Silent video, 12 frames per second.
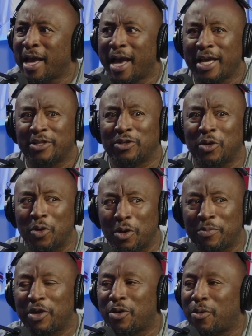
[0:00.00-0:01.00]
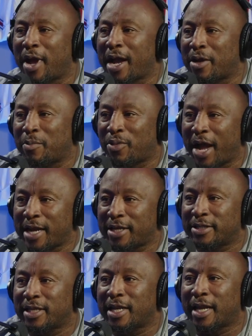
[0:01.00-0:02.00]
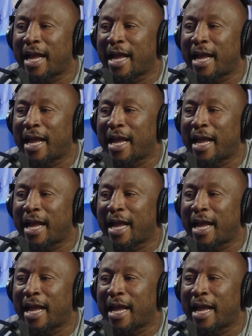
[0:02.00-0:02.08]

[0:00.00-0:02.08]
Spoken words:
I used to go up there where I could practice at.